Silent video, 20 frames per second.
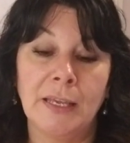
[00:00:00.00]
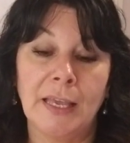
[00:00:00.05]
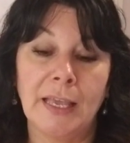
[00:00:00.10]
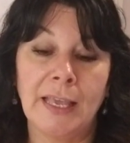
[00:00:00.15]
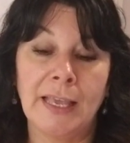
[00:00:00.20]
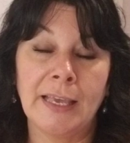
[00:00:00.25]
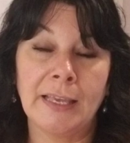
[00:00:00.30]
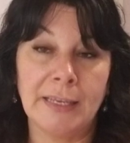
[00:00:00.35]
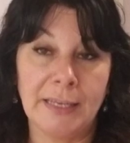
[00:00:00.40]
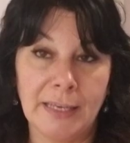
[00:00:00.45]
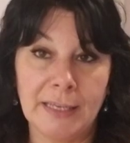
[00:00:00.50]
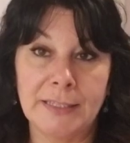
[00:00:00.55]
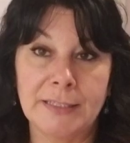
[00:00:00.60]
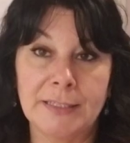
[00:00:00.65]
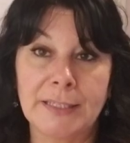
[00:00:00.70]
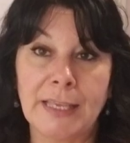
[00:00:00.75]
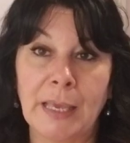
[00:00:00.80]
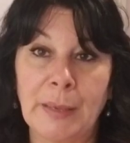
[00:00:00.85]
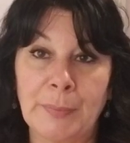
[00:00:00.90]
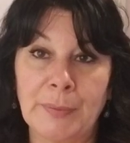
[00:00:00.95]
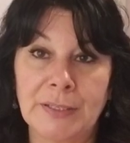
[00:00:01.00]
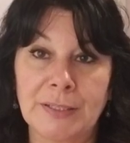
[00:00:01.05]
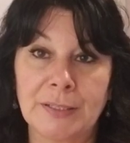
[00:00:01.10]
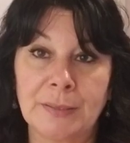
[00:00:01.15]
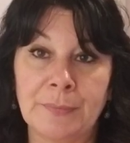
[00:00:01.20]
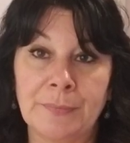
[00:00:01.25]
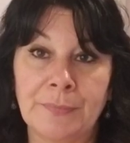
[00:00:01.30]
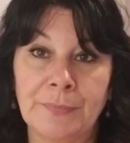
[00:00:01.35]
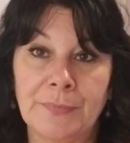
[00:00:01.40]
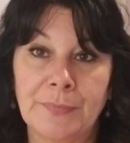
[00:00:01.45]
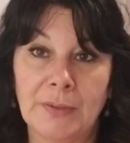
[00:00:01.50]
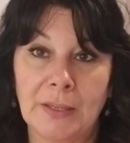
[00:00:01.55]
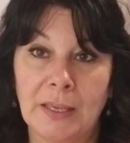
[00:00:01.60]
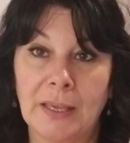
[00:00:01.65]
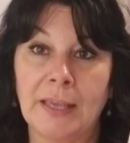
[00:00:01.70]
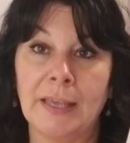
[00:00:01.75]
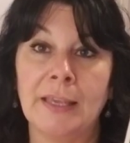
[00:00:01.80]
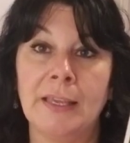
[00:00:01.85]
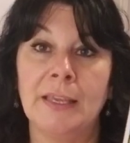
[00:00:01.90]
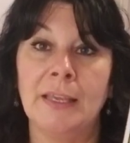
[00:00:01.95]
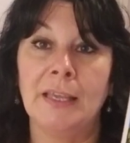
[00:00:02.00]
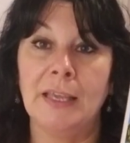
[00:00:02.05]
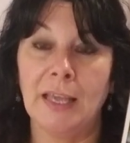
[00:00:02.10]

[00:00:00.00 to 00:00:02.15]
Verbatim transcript: and escapism, okay?